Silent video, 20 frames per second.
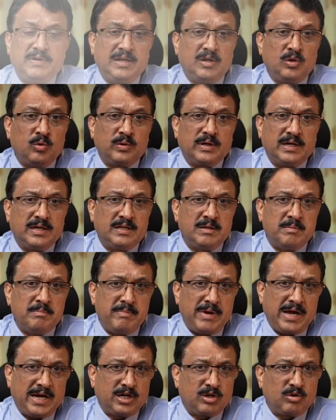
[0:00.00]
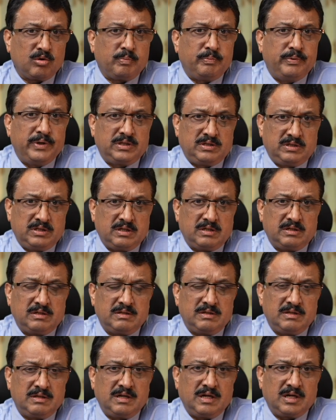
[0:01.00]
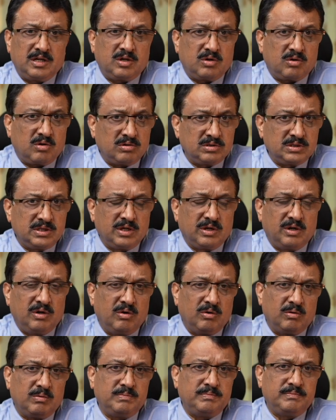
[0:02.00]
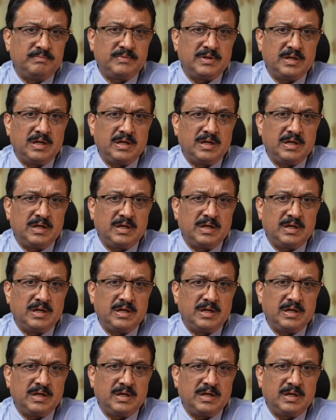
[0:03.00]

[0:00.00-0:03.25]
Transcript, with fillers: I look at the macro picture across the globe,